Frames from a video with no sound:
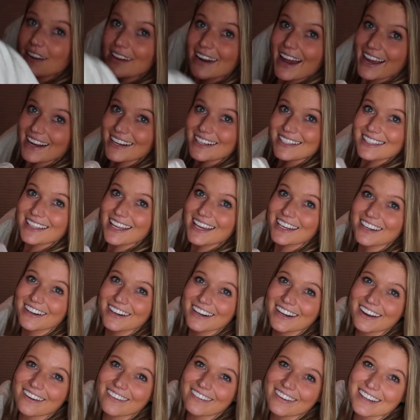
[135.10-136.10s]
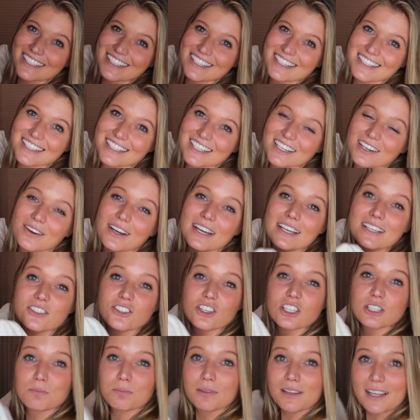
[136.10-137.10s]
the next thing you're going to do is
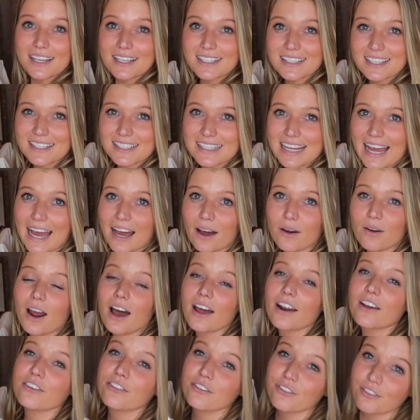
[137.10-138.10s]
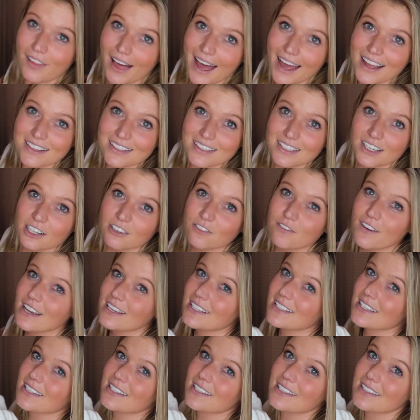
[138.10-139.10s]
just place it down on a flat
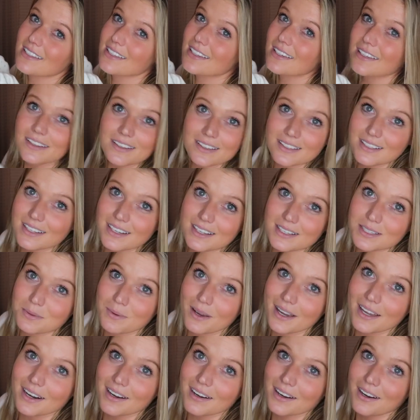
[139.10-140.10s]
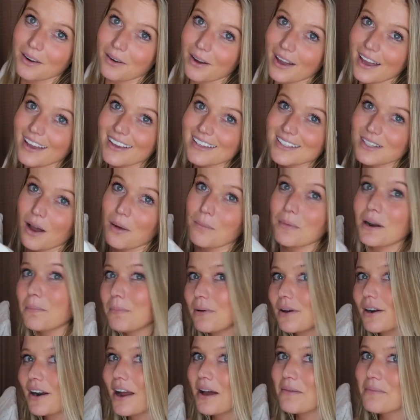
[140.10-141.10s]
surface. This is the easiest way to do it. So I'm gonna
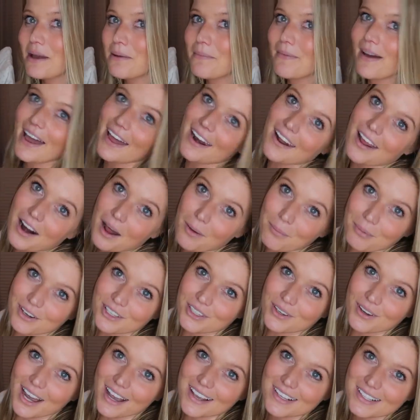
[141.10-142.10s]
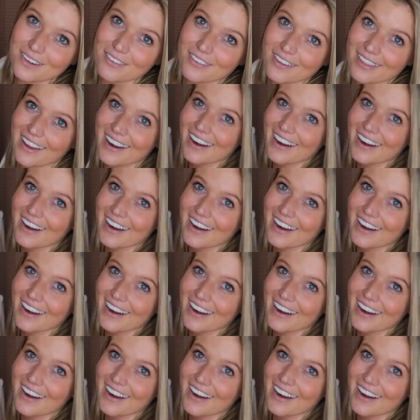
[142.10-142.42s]
put it on my bed and I'll bring you guys over